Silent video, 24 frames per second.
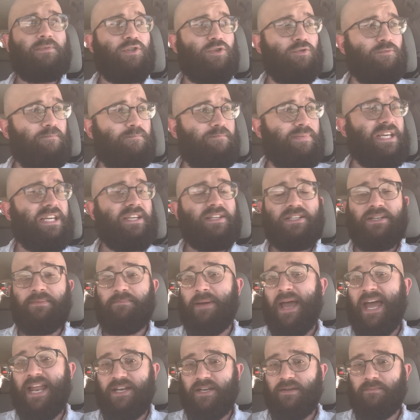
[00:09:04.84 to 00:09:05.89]
to be
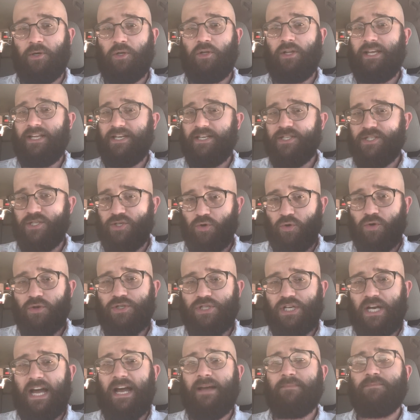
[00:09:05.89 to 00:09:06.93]
dependable. It is your
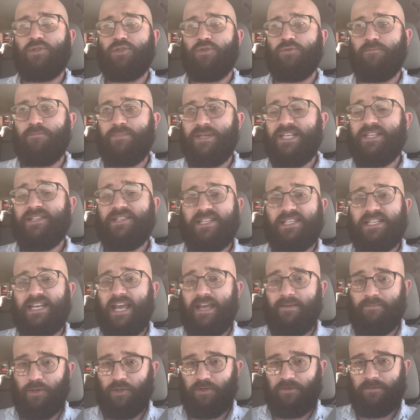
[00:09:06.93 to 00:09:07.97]
job to be
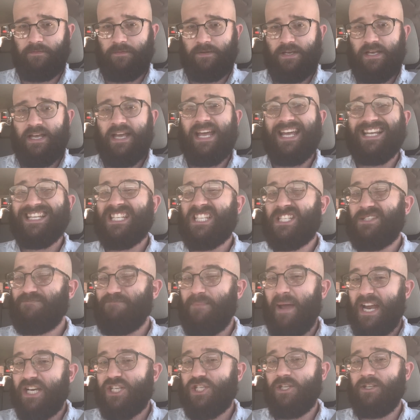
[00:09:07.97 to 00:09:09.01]
stable,
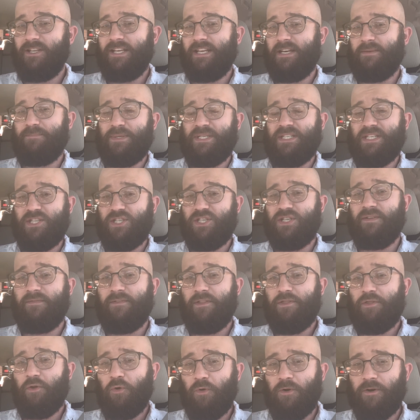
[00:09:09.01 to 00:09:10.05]
especially in a position of
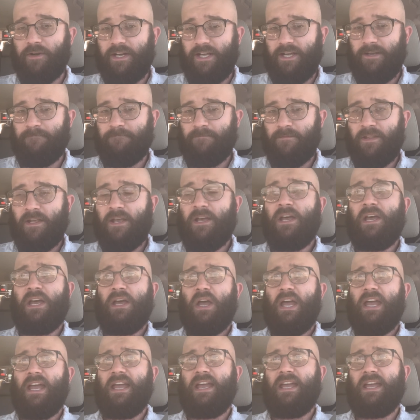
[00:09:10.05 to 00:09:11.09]
authority.
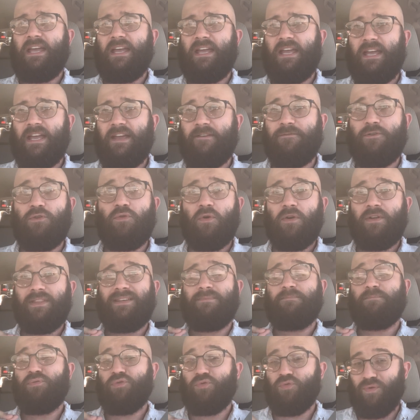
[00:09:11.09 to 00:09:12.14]
If you are
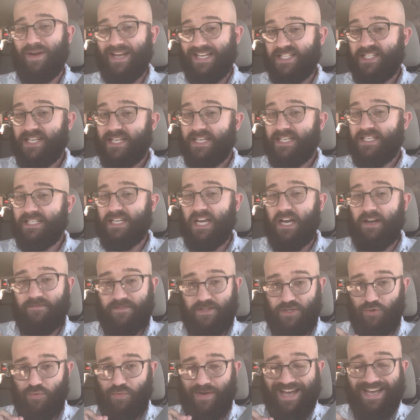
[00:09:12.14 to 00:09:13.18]
the president of
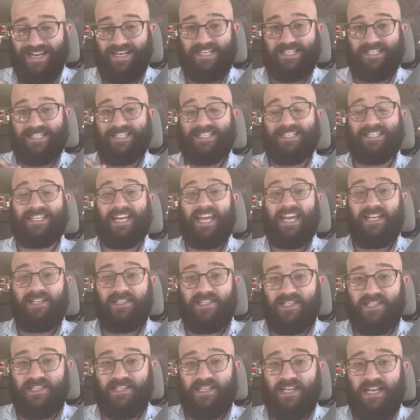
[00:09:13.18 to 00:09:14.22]
the United
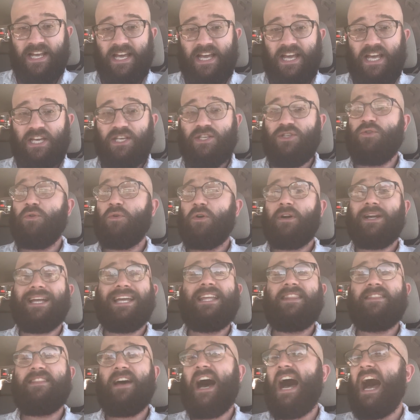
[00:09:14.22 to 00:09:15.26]
States, you are
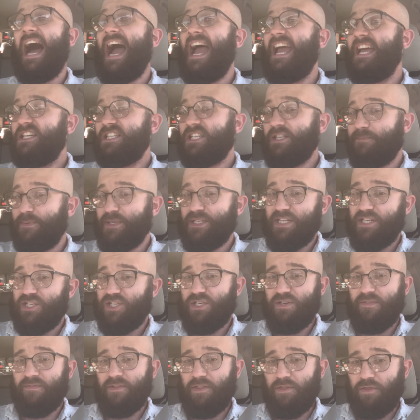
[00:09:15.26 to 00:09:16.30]
in the highest
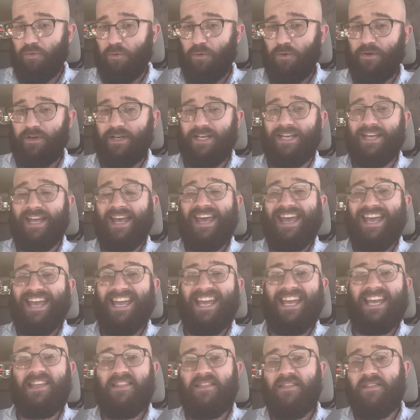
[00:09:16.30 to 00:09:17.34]
position of authority
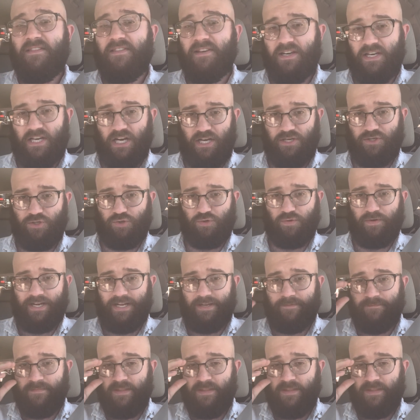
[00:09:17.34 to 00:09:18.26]
in the country.